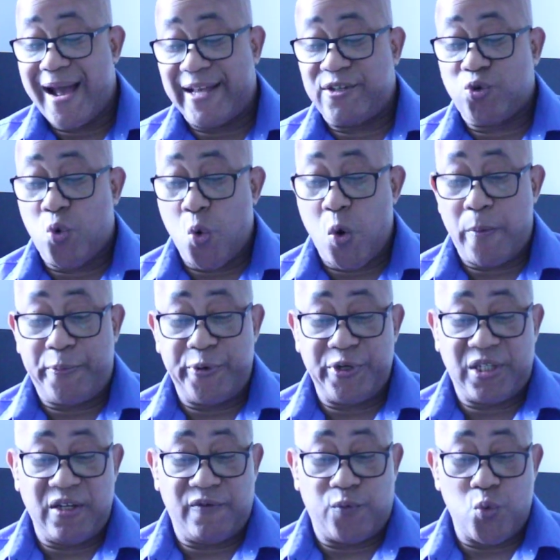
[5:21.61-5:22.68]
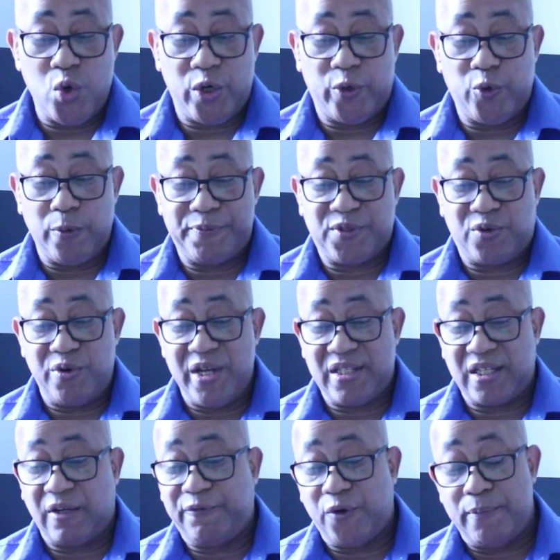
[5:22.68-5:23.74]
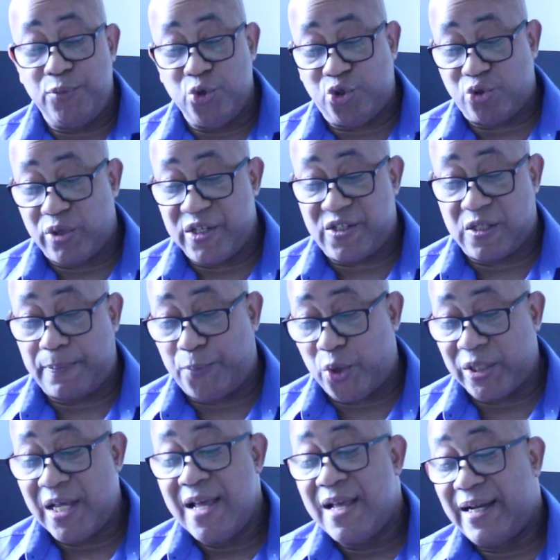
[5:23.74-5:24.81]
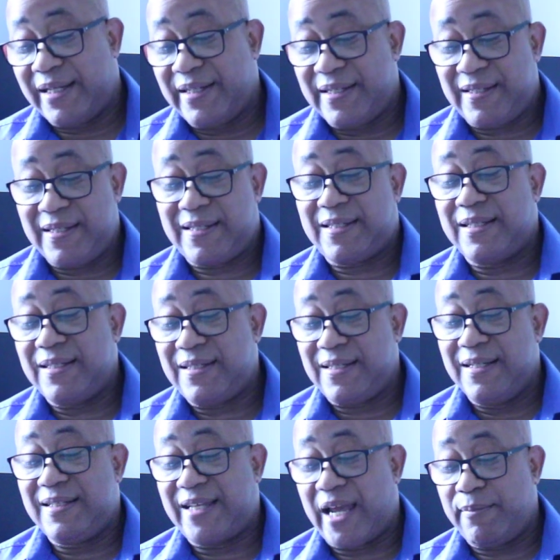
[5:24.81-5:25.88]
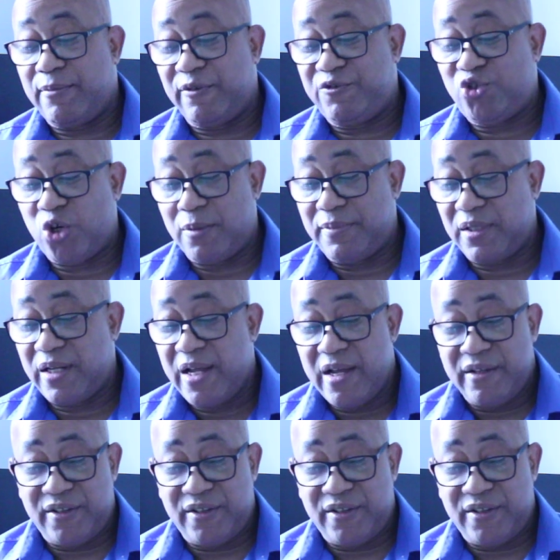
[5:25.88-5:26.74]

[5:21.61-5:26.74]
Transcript: as cooperative work groups created for mutual support and assistance in time of trouble.